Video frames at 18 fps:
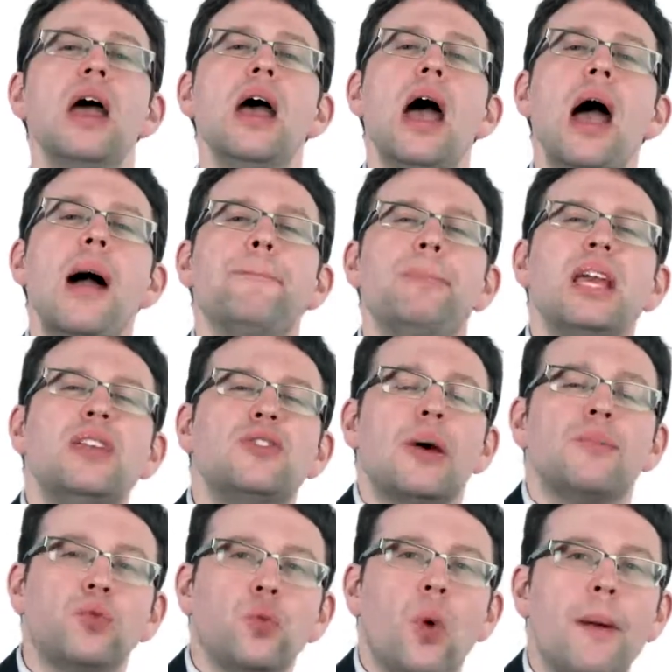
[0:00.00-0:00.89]
And p
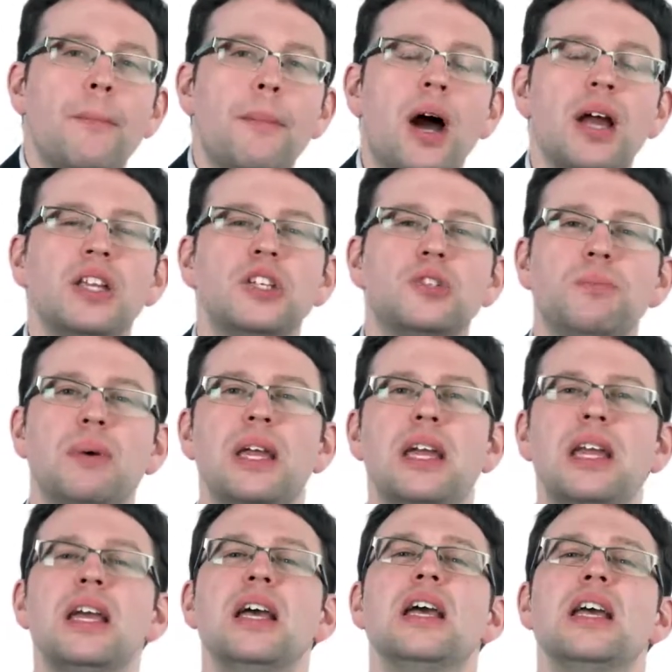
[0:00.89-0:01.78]
times 1 minus
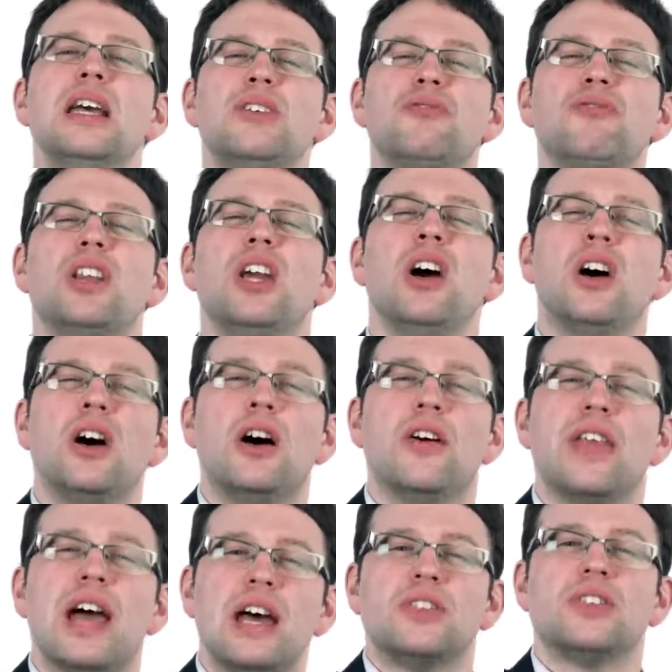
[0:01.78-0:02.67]
p is really
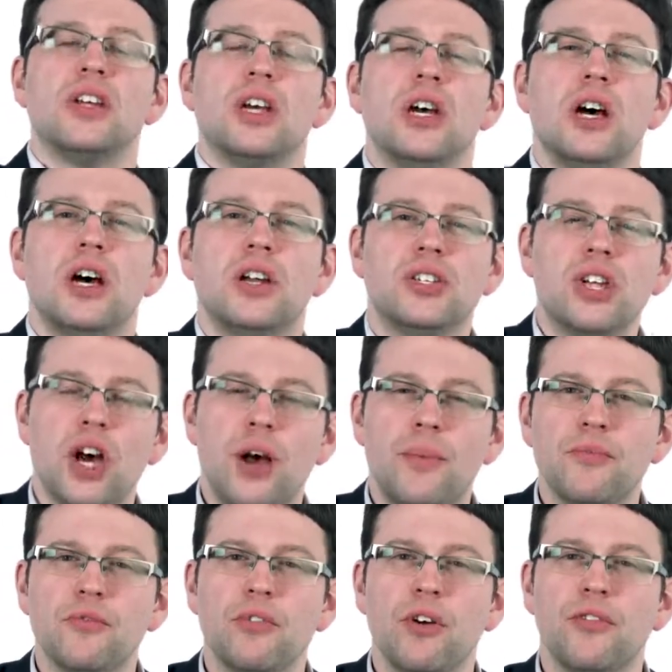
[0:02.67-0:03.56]
that
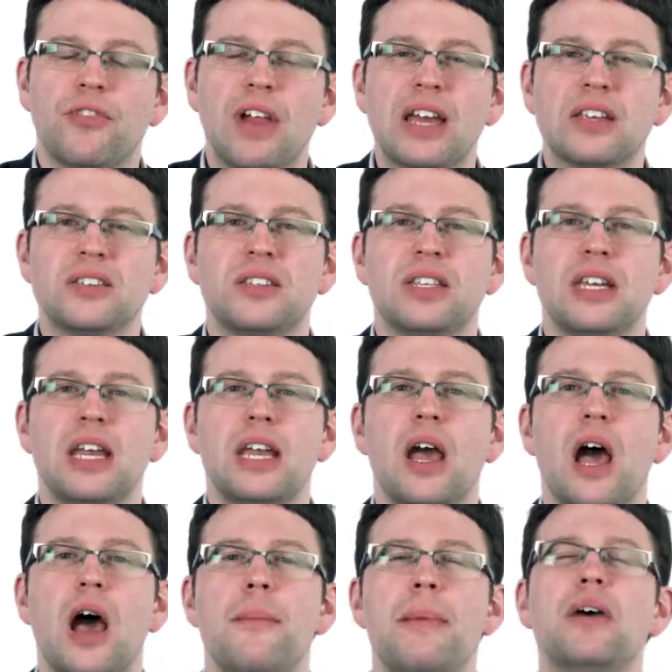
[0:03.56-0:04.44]
term reflects
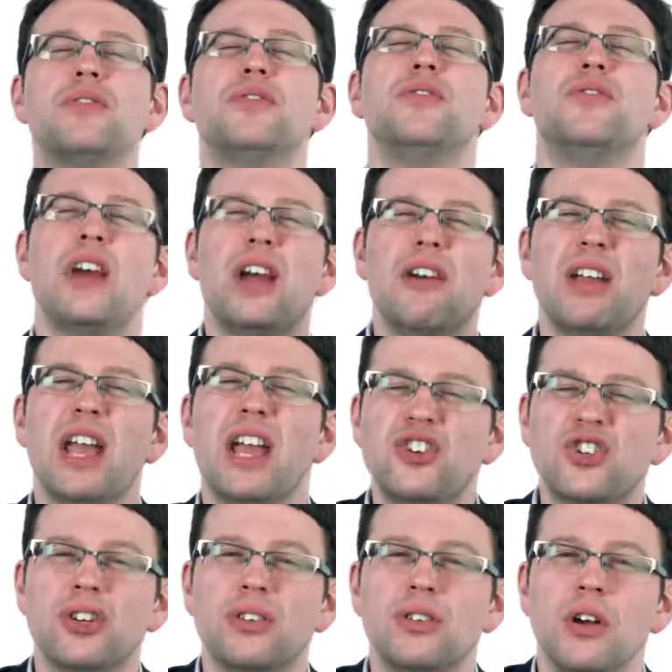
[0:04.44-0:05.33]
the amount of
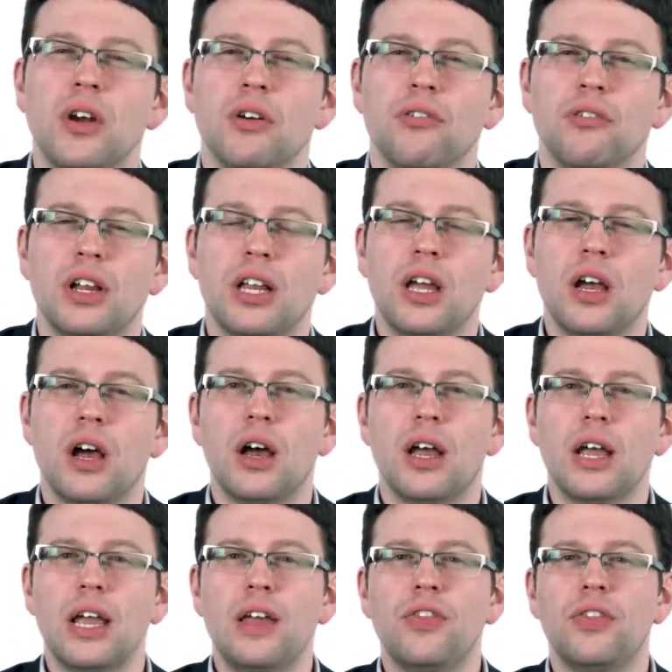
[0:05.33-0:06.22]
variation really
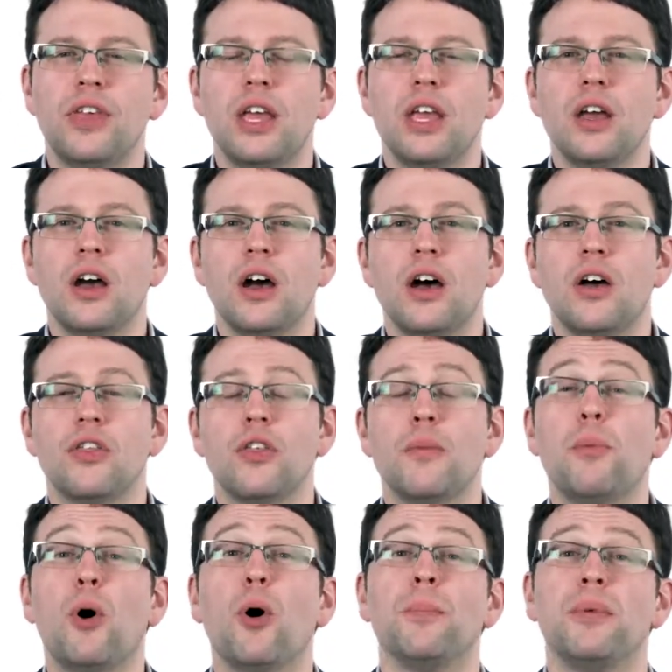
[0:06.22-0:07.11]
in the
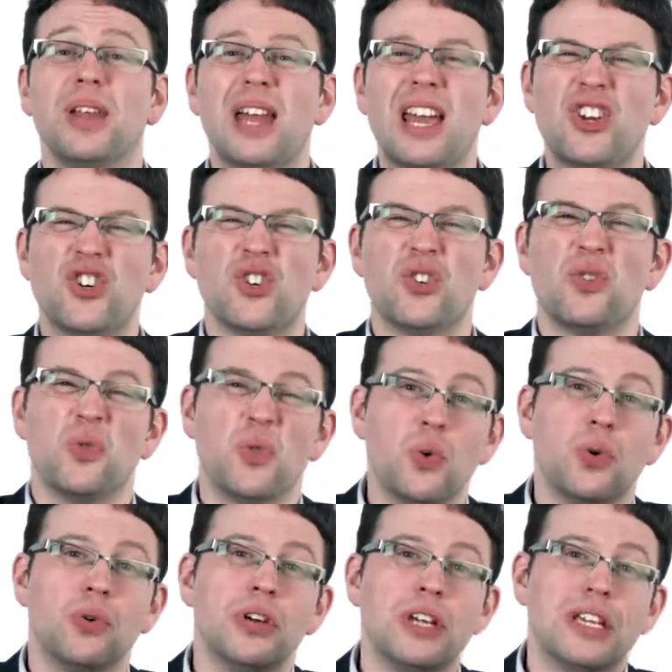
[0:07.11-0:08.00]
population,
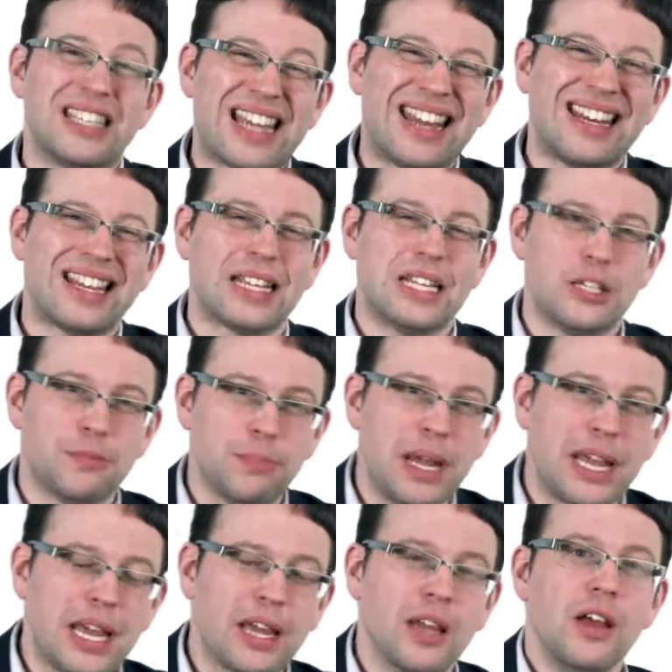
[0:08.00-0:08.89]
or technically
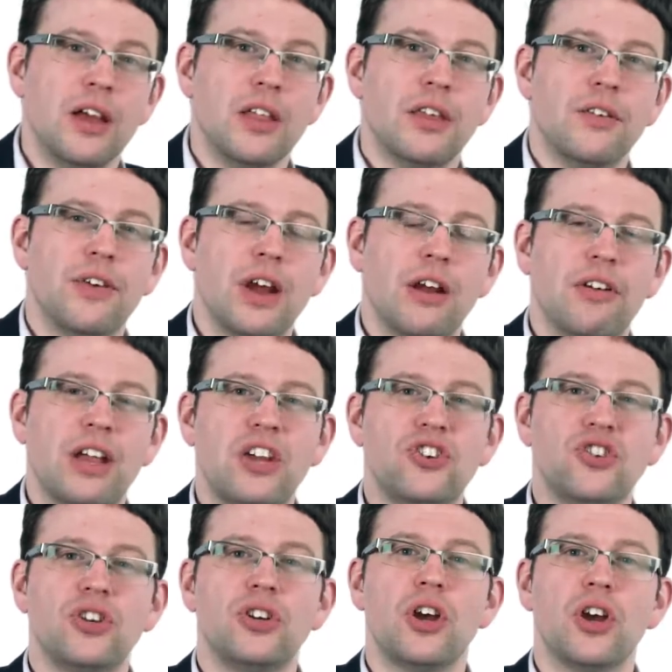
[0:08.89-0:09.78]
speaking, the
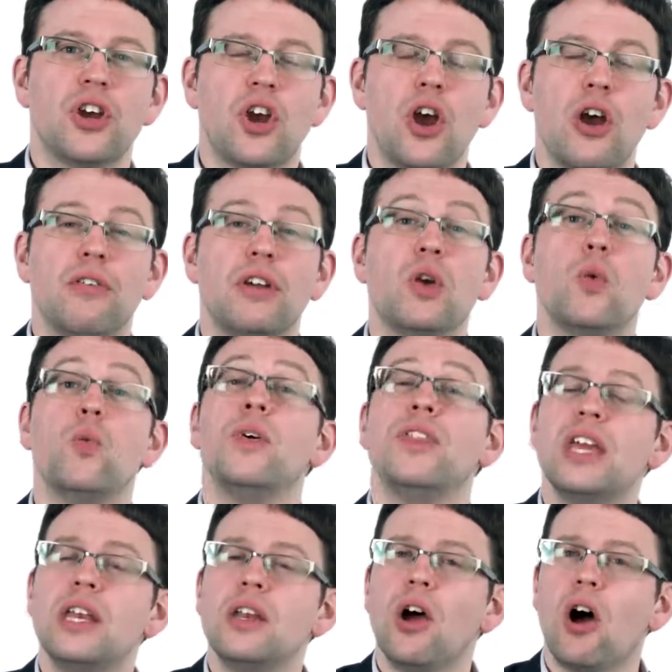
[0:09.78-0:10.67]
variation occurring
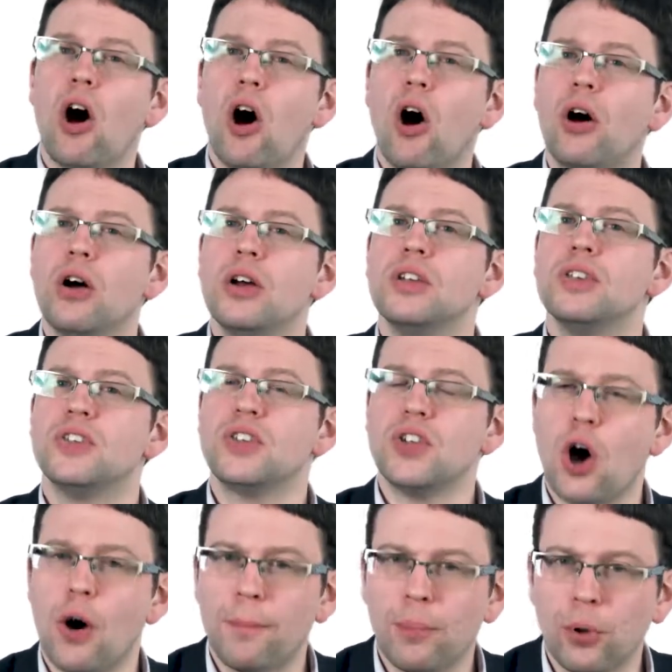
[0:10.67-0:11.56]
within our
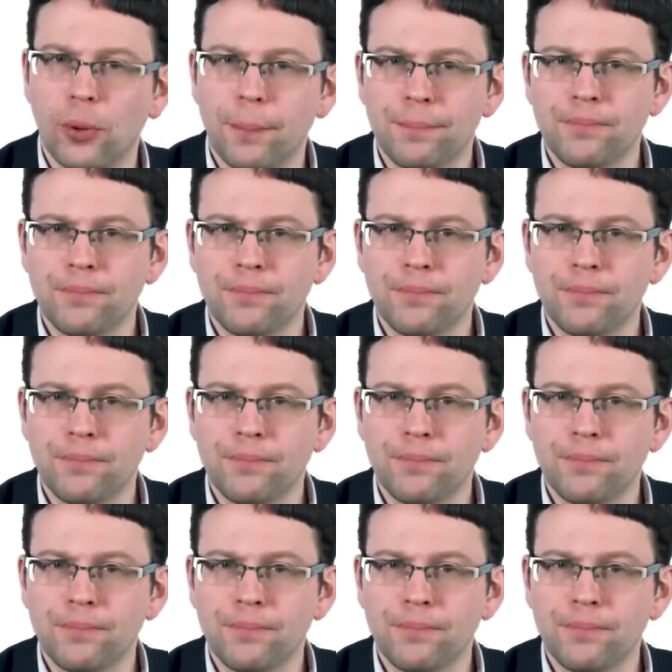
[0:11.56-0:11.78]
sample.